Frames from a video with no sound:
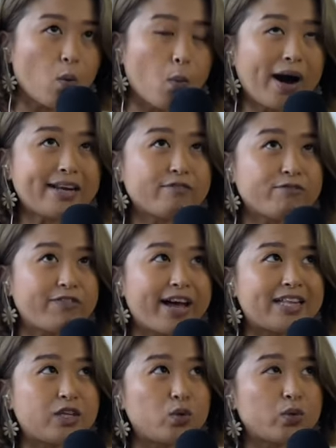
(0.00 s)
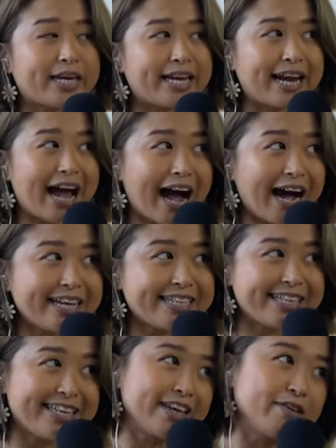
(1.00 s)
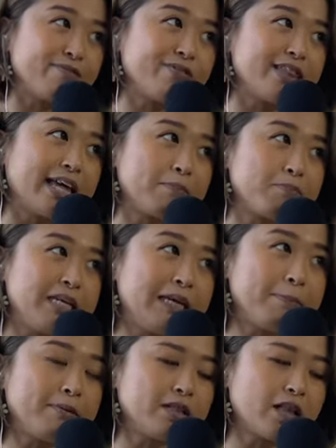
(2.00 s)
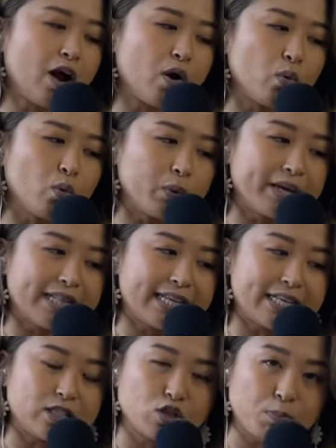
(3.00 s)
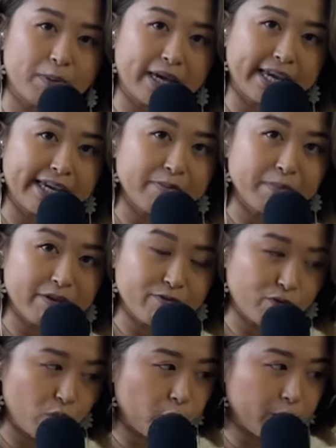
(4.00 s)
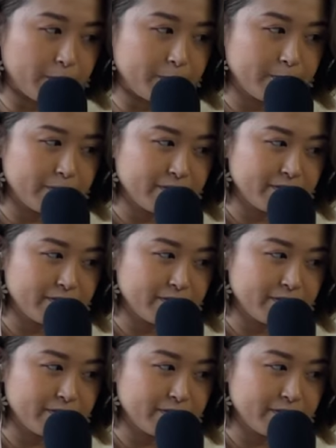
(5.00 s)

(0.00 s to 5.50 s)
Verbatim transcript: what value can I give that people are willing to pay me for?